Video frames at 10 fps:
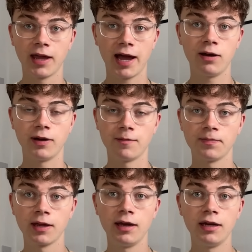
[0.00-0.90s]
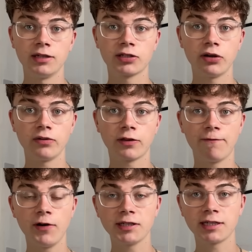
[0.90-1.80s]
Anyway, so the
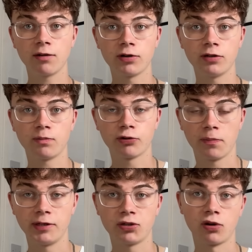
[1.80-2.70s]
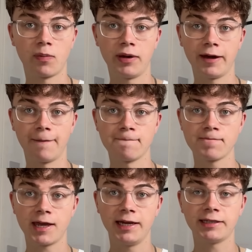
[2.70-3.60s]
first thing I want to properly talk about then
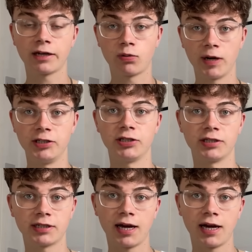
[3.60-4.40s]
is equations.